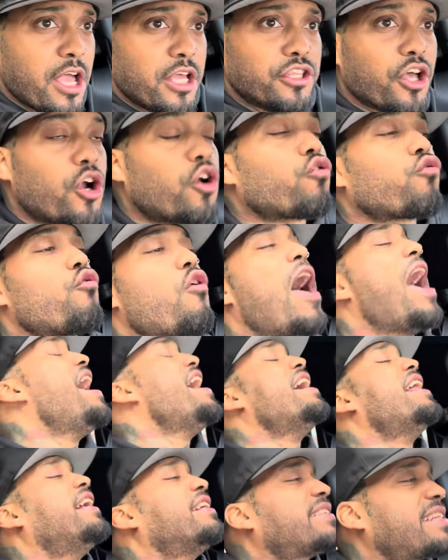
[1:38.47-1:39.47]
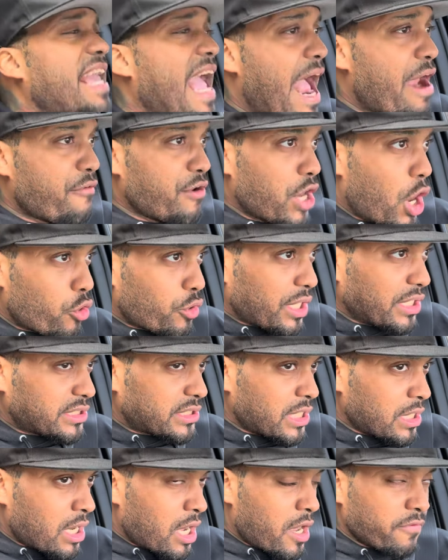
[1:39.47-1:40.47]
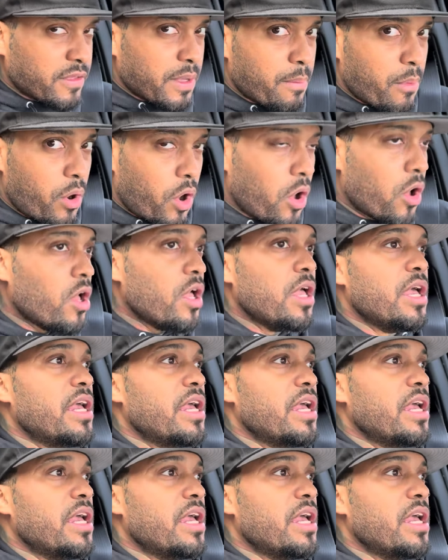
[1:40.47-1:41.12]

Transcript: the greatest karaoke singer of them all,